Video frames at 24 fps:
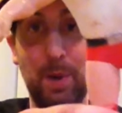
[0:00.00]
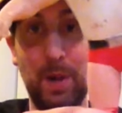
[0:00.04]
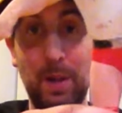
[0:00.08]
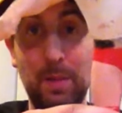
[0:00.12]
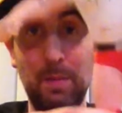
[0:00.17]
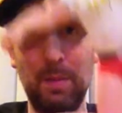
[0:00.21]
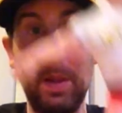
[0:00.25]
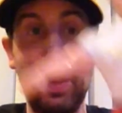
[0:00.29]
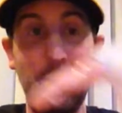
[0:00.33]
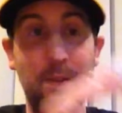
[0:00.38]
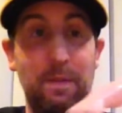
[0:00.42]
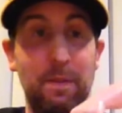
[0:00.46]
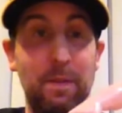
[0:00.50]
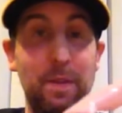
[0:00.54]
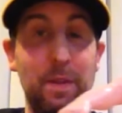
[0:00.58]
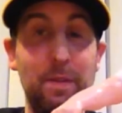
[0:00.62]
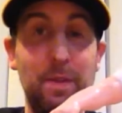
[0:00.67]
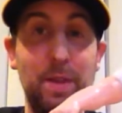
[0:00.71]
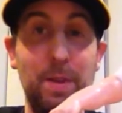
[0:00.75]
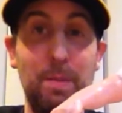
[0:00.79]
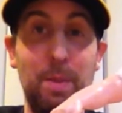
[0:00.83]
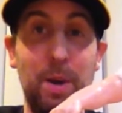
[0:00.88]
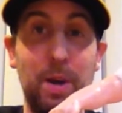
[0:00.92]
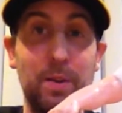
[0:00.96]
probably be like
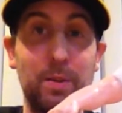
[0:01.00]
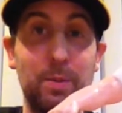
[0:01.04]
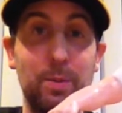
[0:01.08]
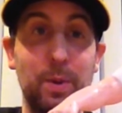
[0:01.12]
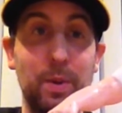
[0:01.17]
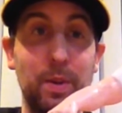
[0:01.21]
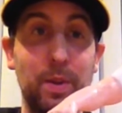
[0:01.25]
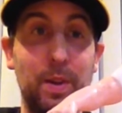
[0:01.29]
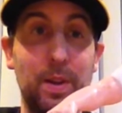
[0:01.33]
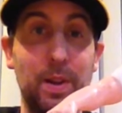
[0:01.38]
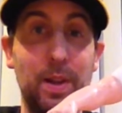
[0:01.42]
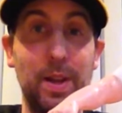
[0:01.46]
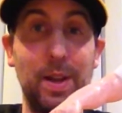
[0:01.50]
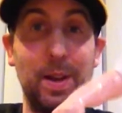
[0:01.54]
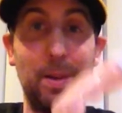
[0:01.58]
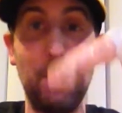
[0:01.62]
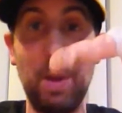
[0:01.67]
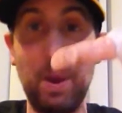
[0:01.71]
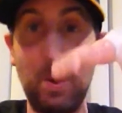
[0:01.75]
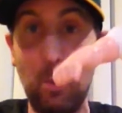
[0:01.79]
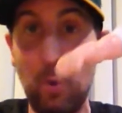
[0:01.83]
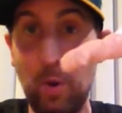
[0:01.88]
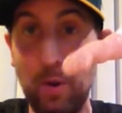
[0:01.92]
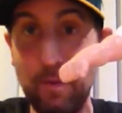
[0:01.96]
50 bucks worth of clay to
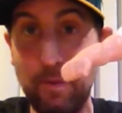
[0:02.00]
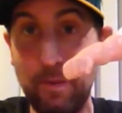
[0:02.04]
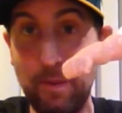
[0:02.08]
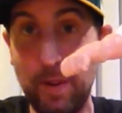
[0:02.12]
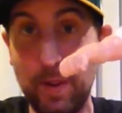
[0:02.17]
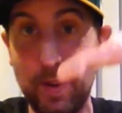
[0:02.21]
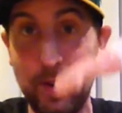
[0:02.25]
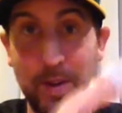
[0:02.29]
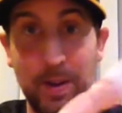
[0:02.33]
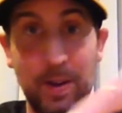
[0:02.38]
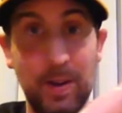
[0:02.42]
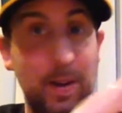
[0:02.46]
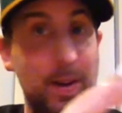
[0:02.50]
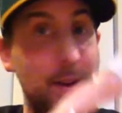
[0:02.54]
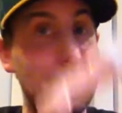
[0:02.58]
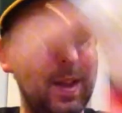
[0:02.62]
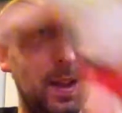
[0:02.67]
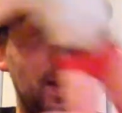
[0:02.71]
make one figure.